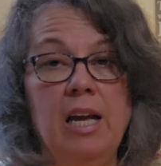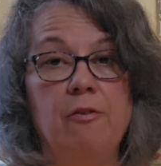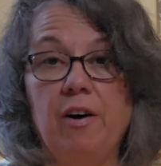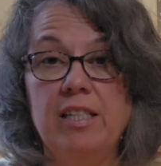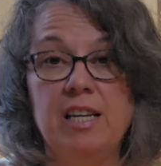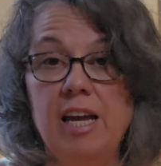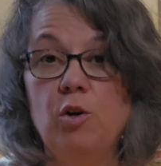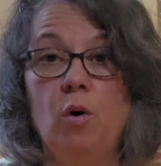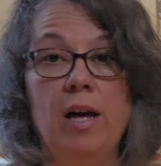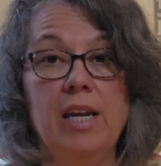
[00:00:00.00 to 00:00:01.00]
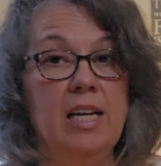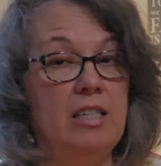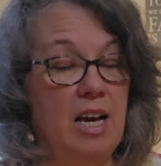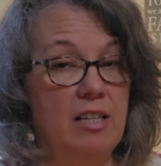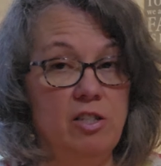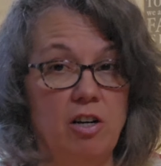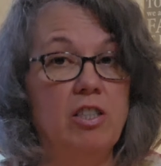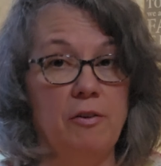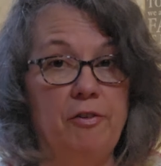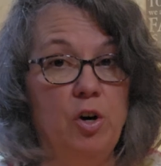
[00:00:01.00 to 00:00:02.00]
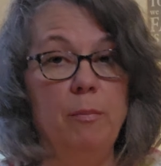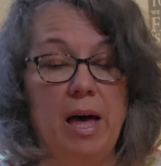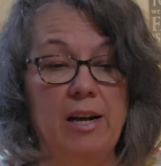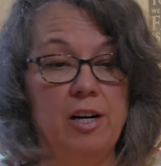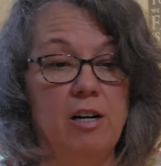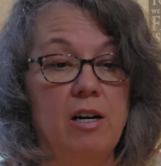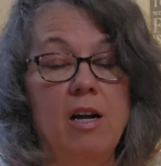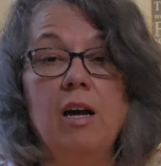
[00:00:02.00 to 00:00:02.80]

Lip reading: If I take one, it does start to feel better,